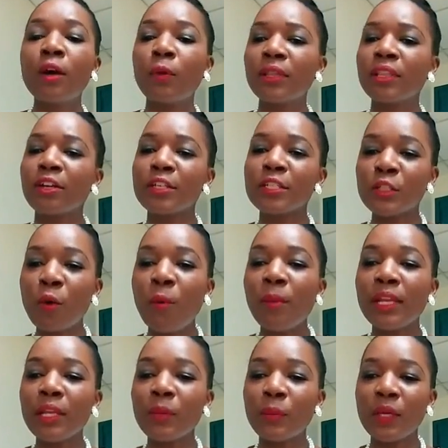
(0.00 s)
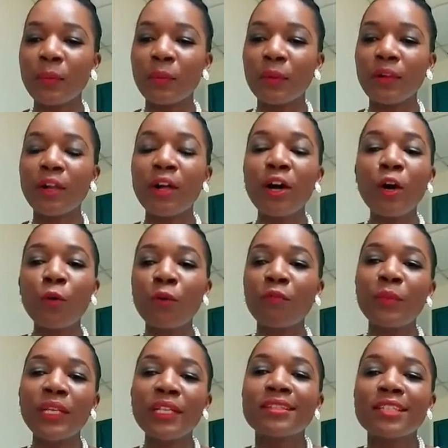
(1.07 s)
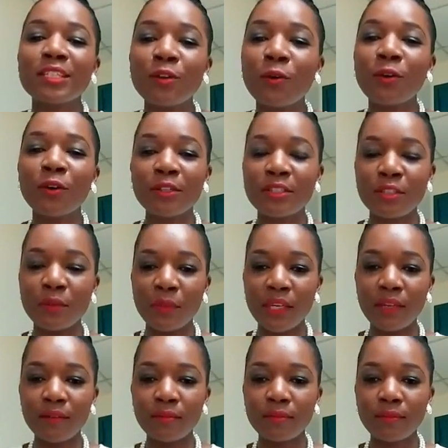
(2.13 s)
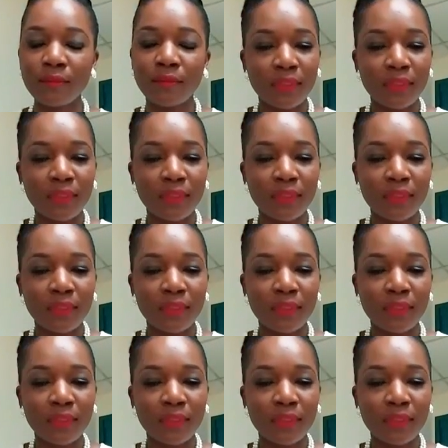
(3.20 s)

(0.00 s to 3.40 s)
when there are so many people who have been so good to me.